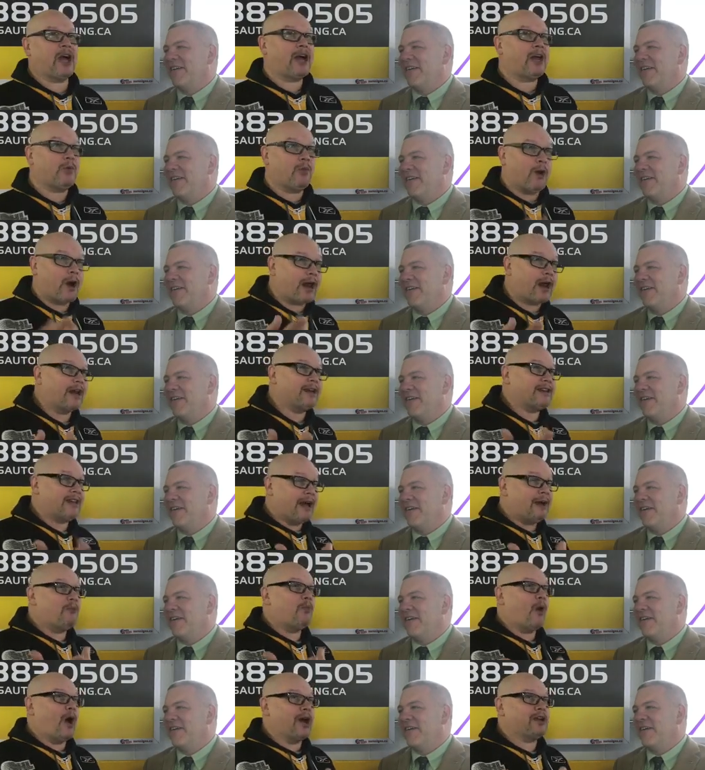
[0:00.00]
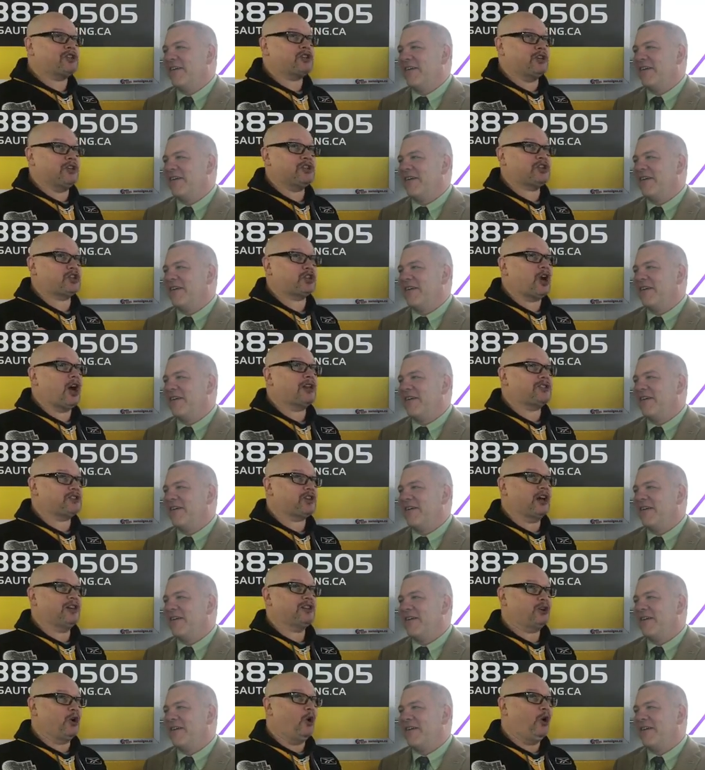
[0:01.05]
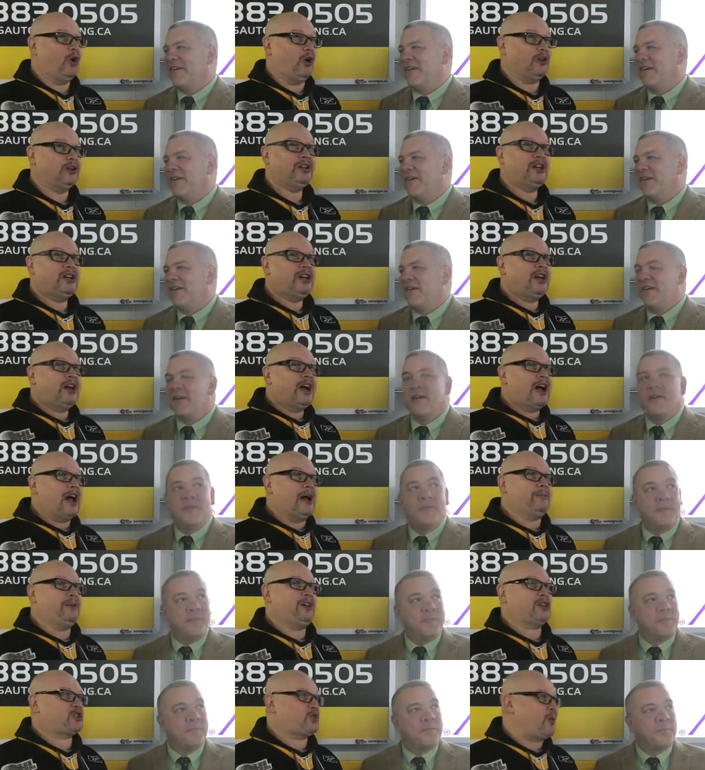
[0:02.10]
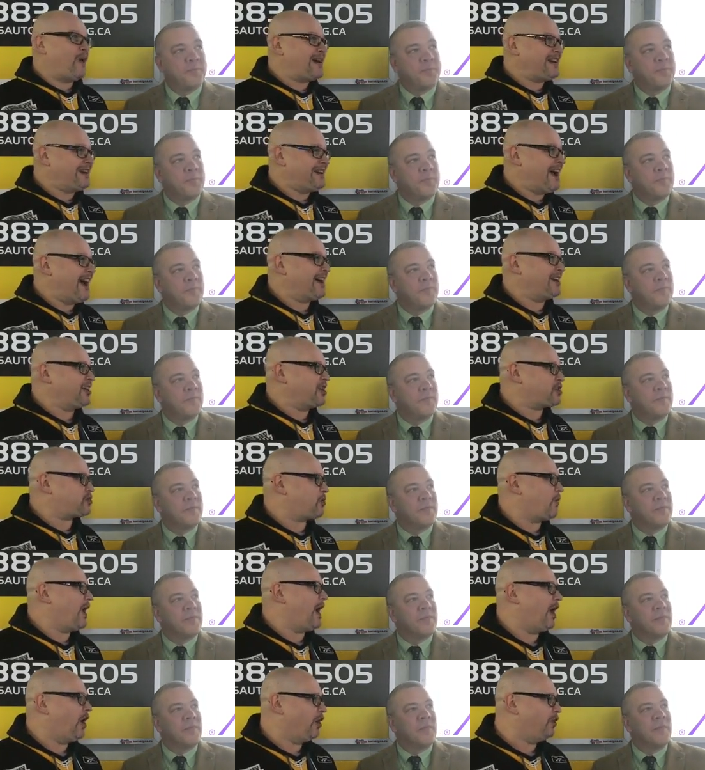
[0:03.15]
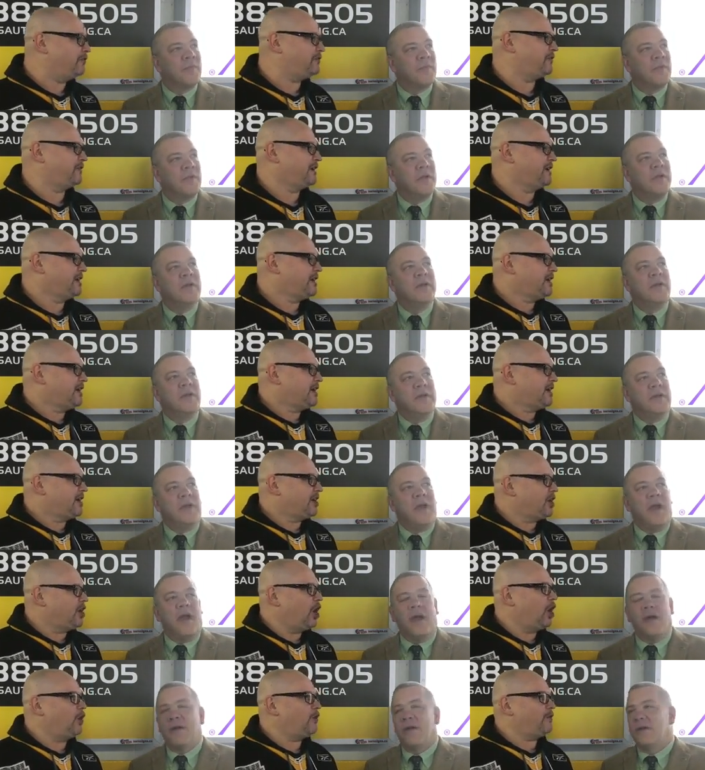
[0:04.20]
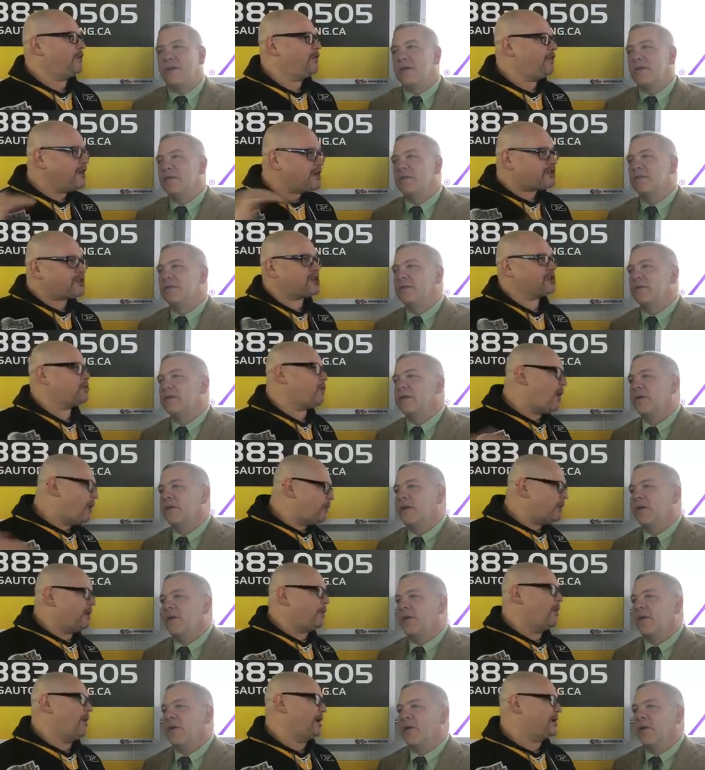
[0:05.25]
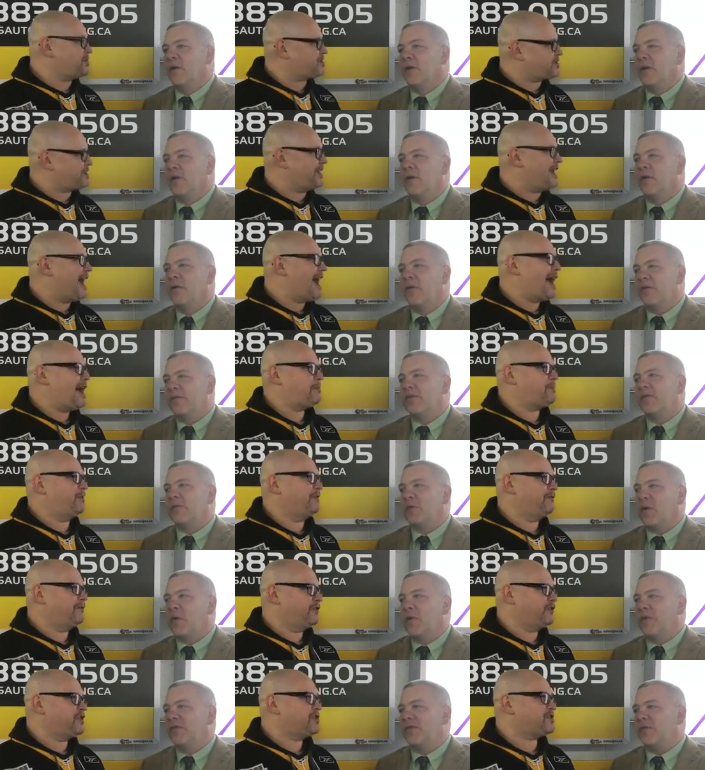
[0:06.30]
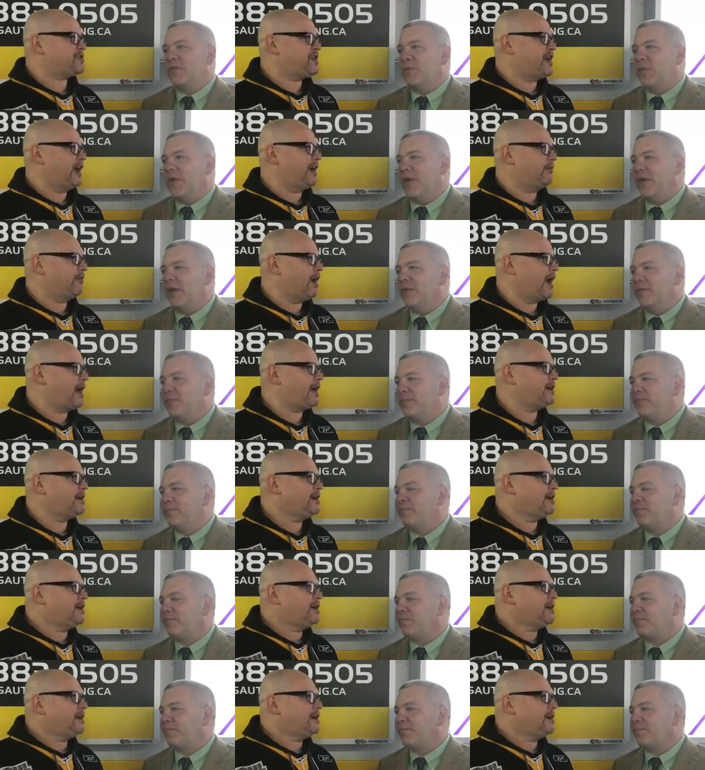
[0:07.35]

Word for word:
Speaker 1: I, what I am watching is shots on goal. I mean, 29 to 12. Yeah. You know, this is what we want to see happen. This is where we should game, be, right?